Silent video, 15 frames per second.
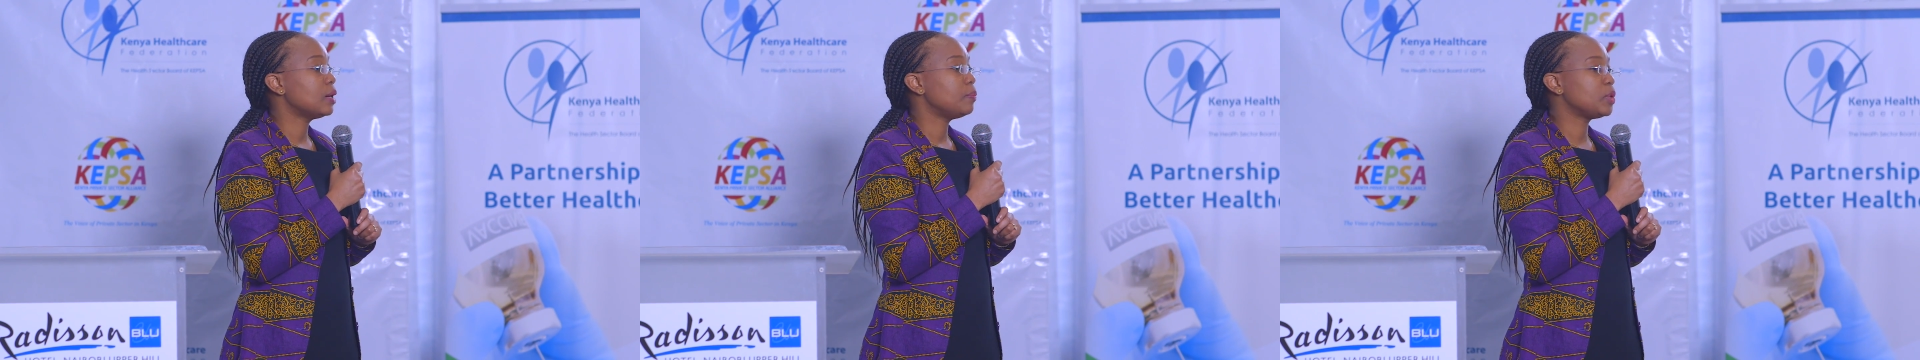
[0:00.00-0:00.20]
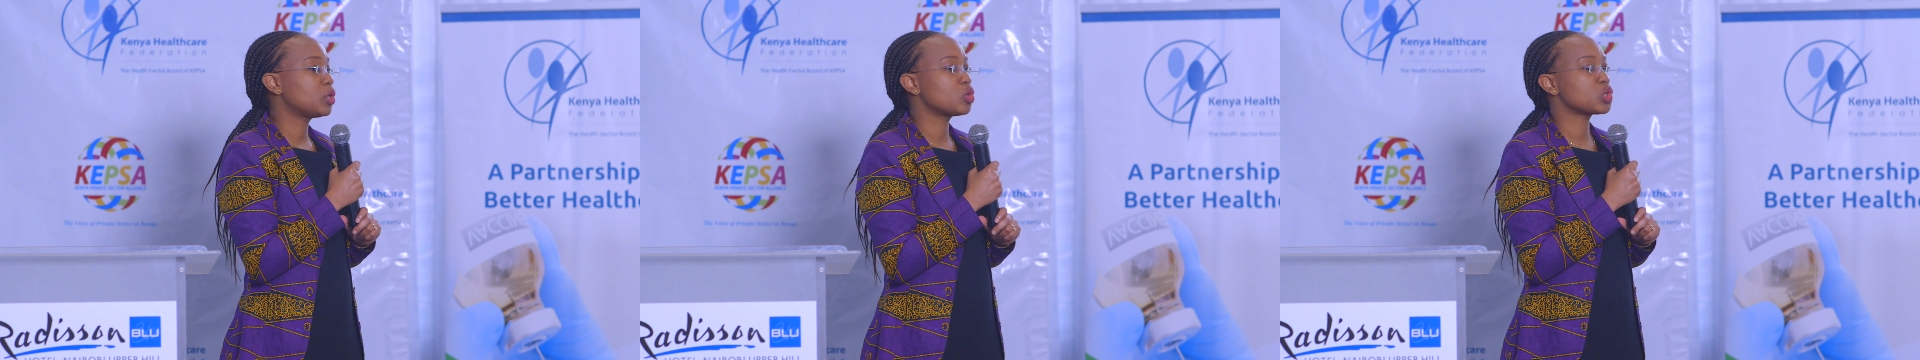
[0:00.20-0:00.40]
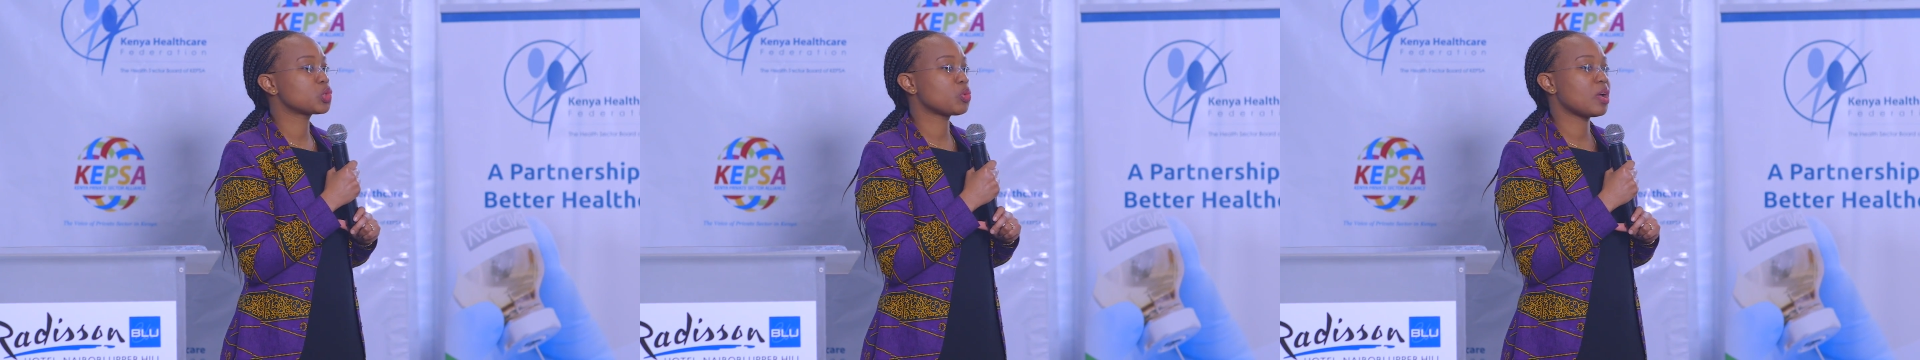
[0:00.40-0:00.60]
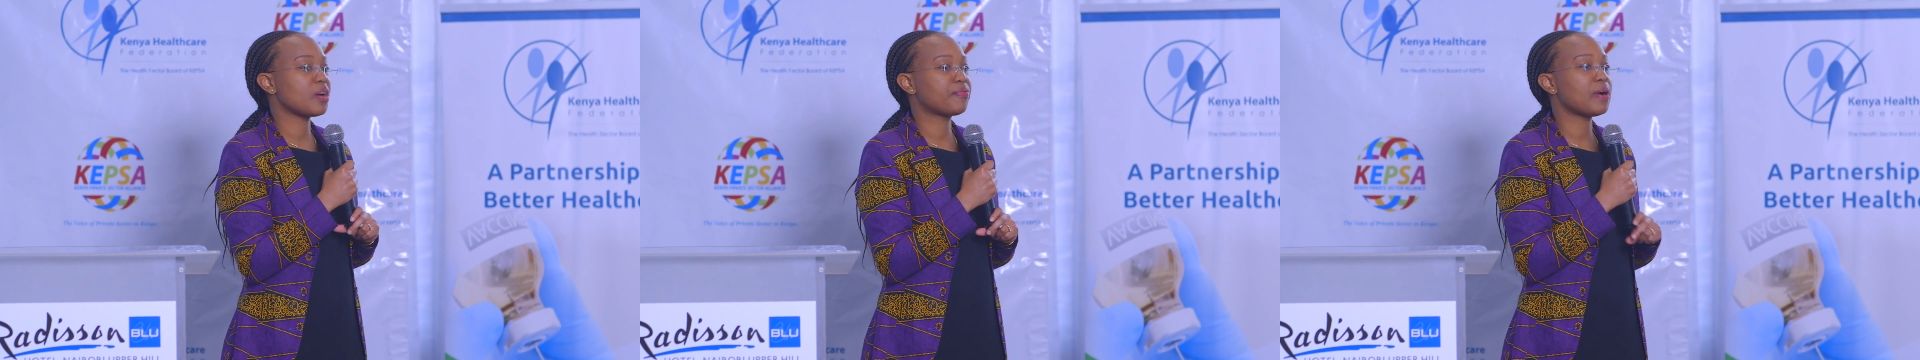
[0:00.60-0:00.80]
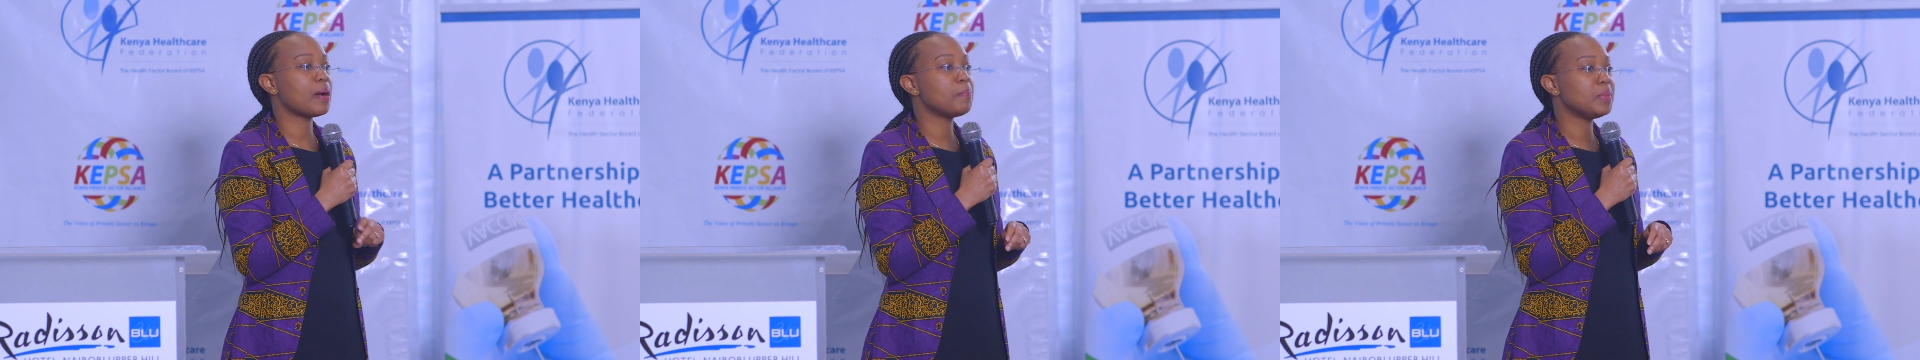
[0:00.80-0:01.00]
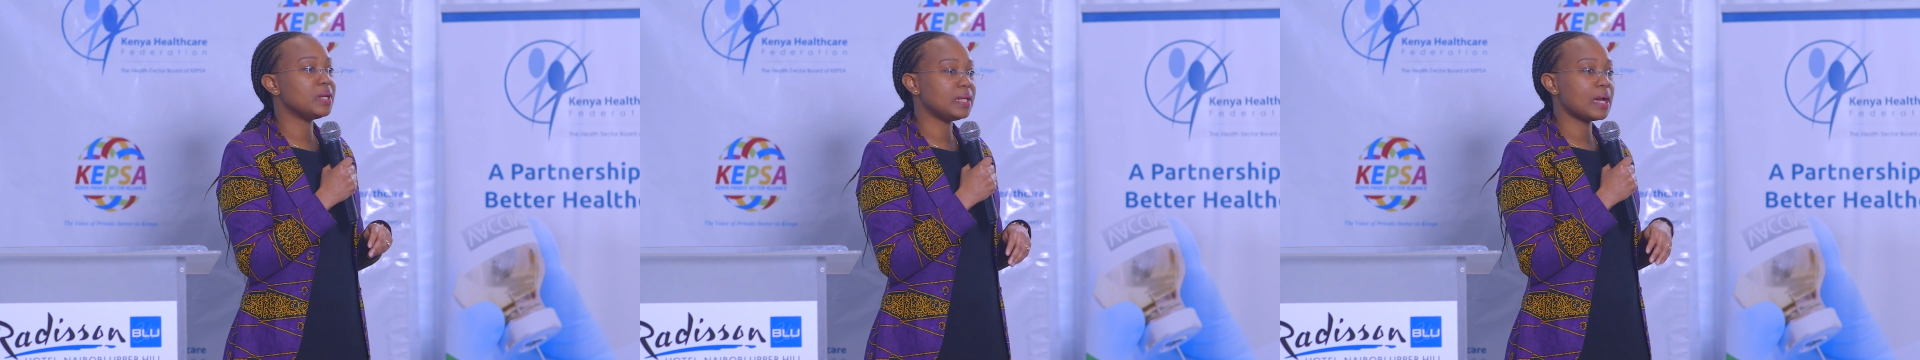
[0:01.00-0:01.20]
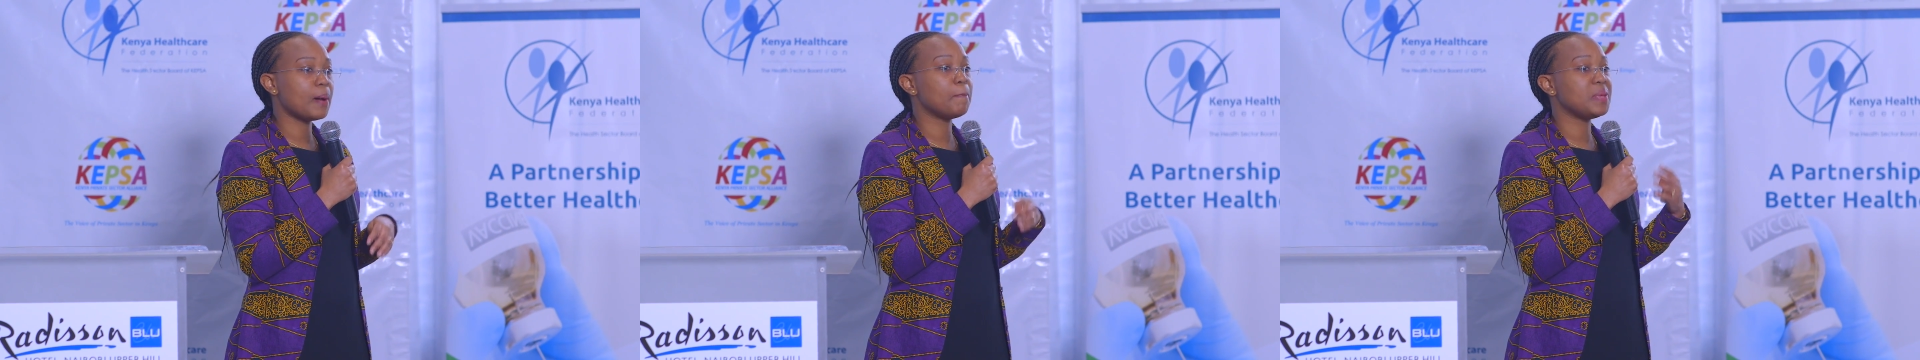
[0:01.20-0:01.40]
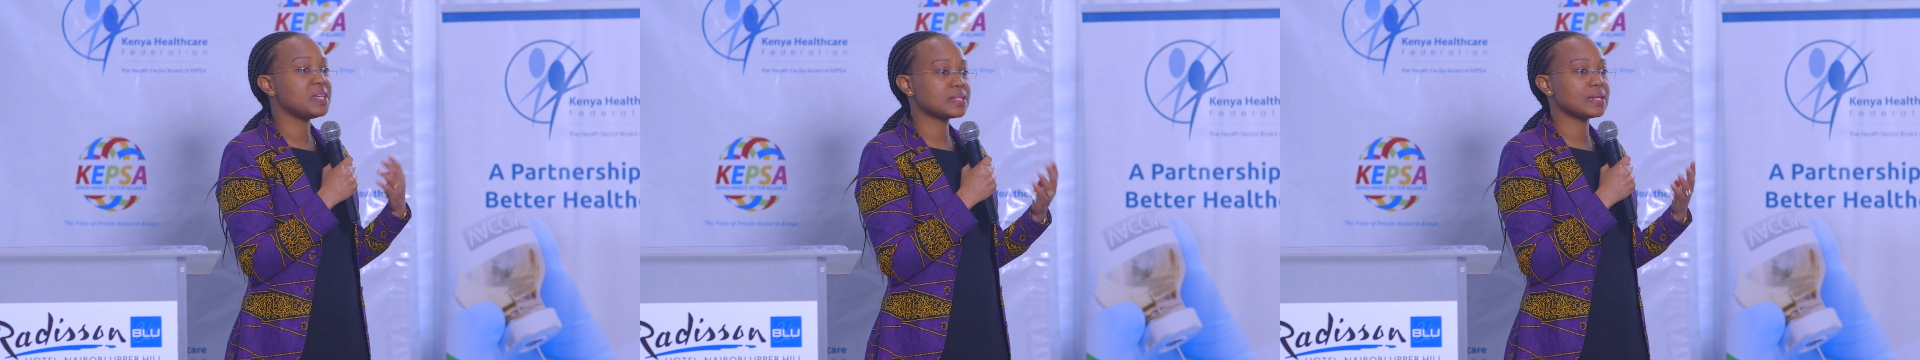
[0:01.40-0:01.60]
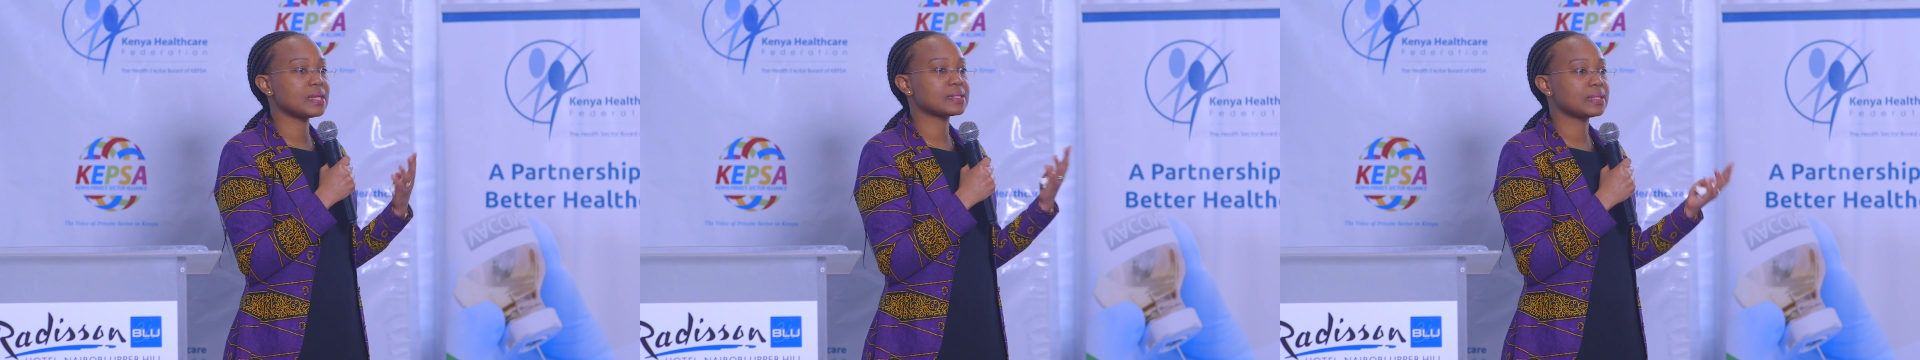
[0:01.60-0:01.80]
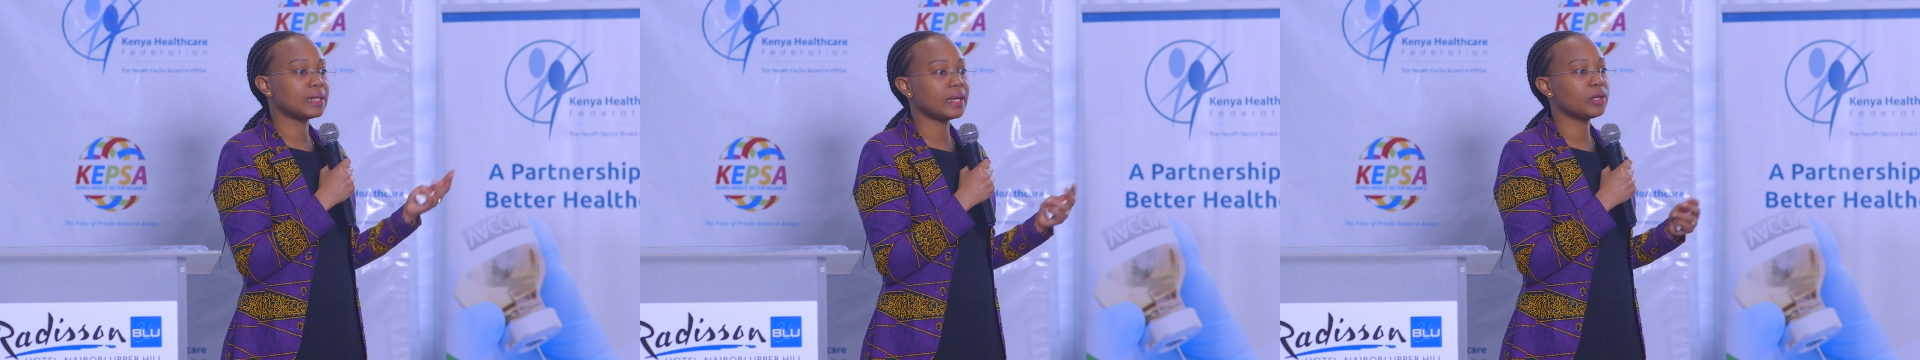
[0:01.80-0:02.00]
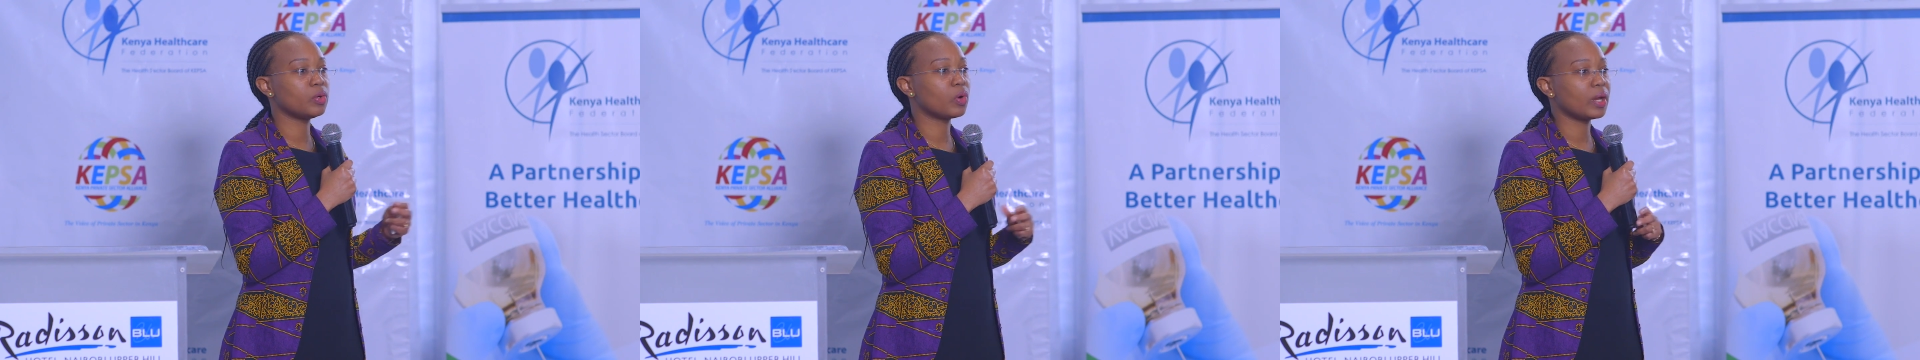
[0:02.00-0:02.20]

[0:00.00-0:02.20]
because we are a business-led